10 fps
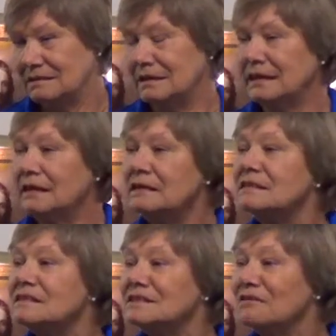The
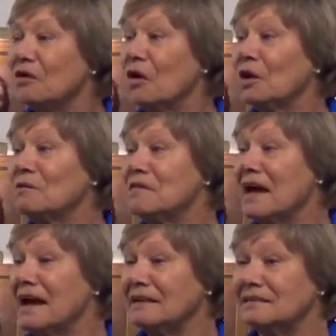hint of all of
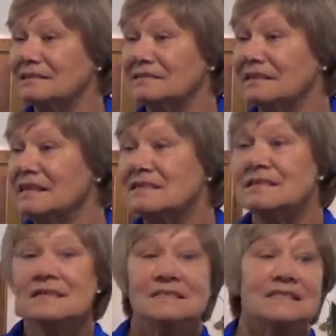that
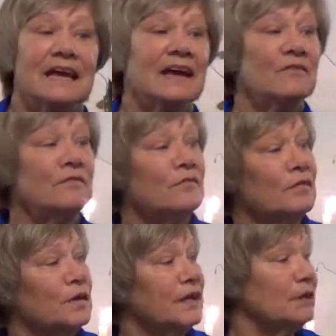exists
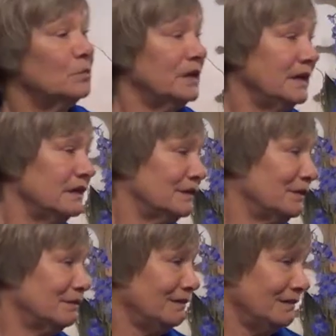
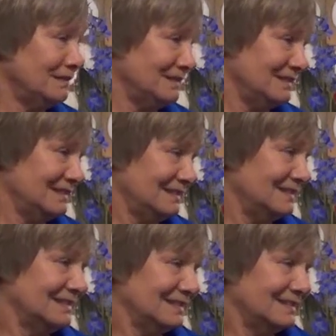everywhere.
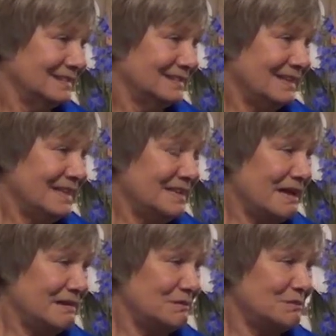And
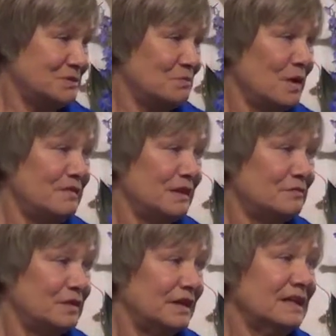yet, who's the one that
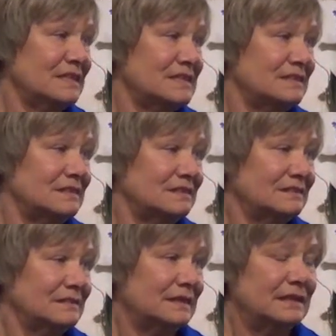forgets?
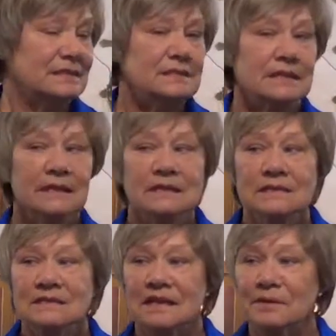Hint,
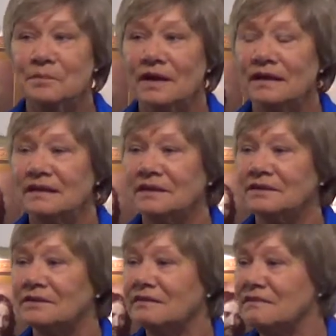hint, I am right
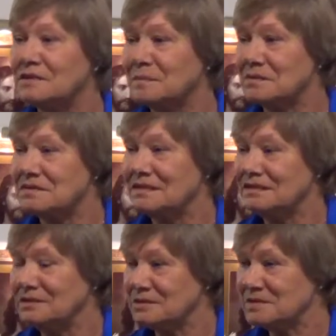here in this
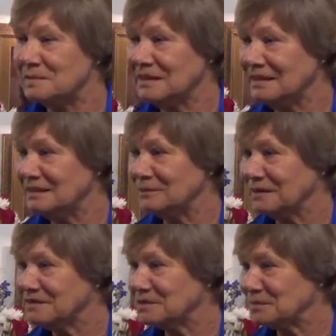person you are speaking
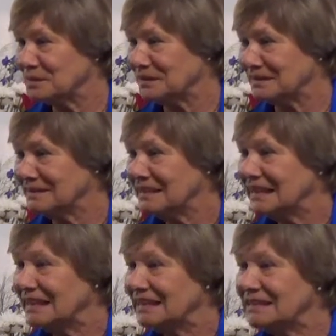with, Supriya.
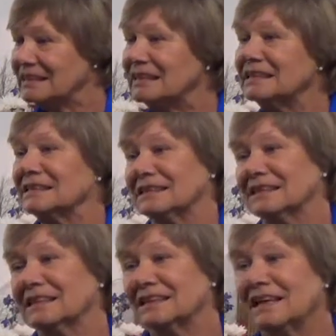Hint, hint,
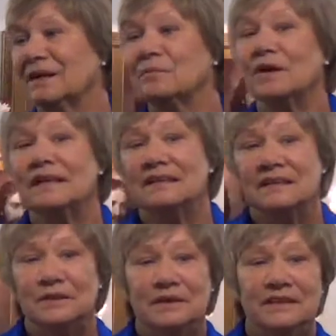I am right
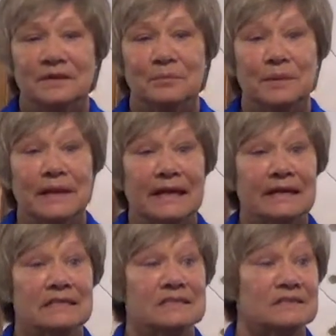here in the
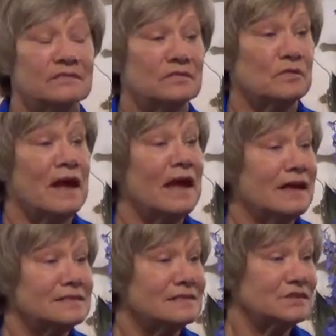blades of
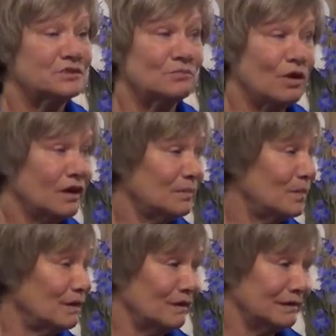grass that you walk
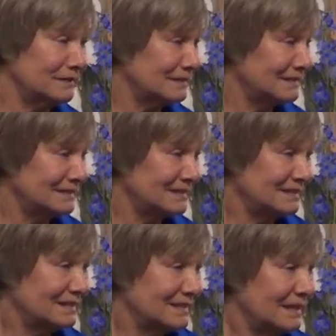upon.
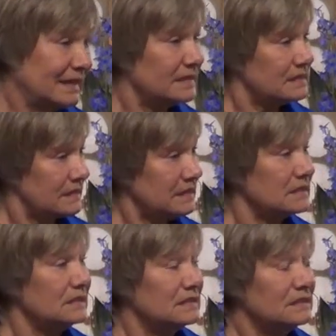Hint,
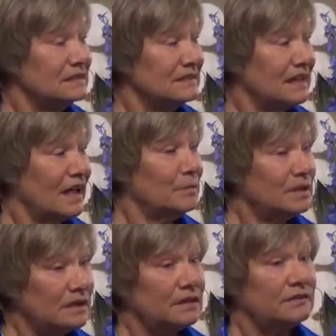hint, I'm
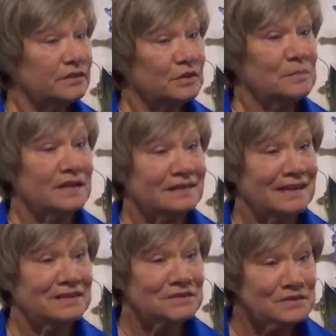here in your
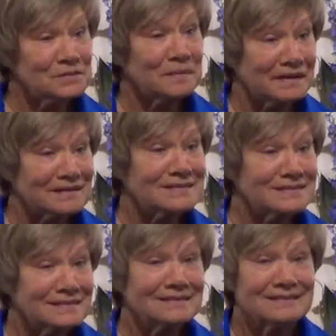meditation
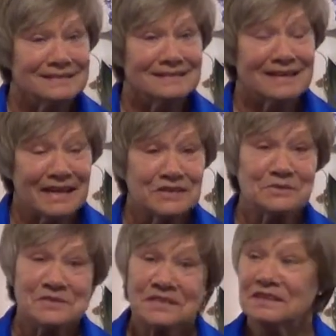space as
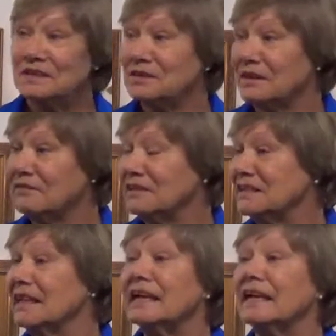you sit here every
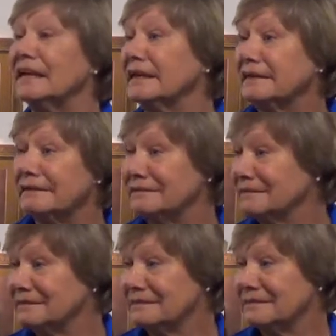day
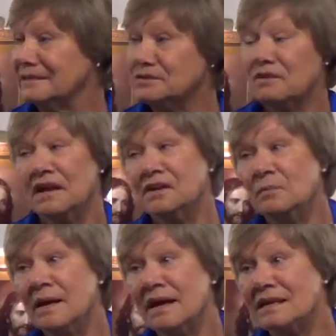and try
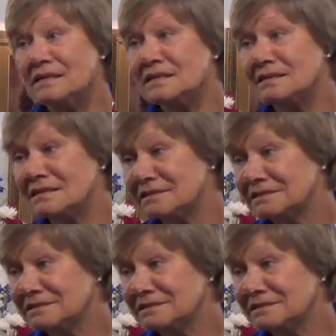your best.